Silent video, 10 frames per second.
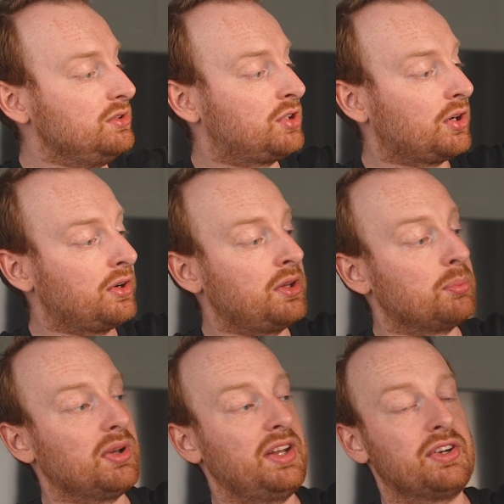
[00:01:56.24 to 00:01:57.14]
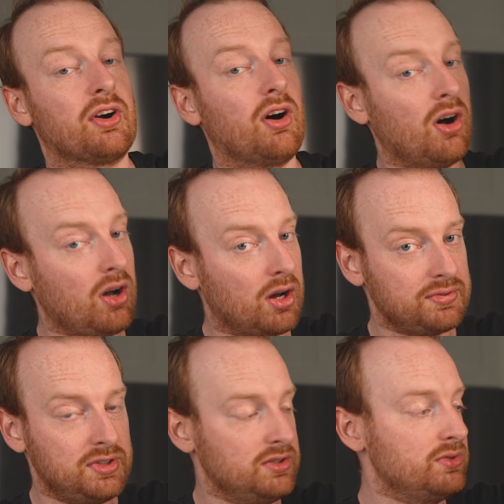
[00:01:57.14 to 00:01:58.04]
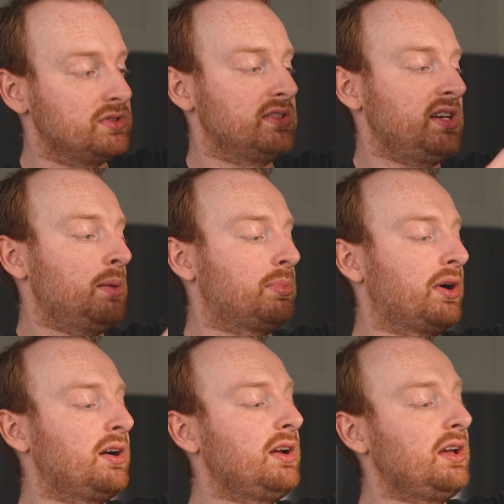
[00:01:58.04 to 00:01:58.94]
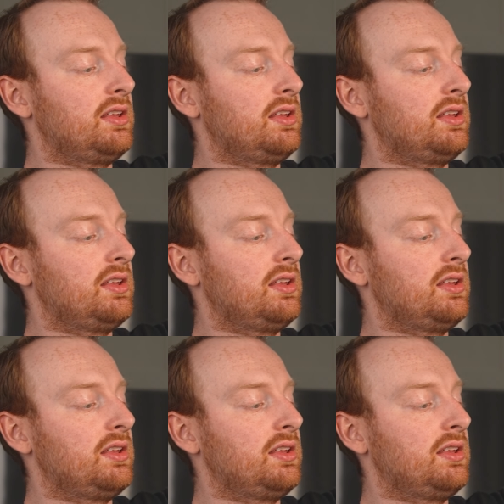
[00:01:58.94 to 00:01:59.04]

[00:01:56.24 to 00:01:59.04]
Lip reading: turn the blender off to use the tamper.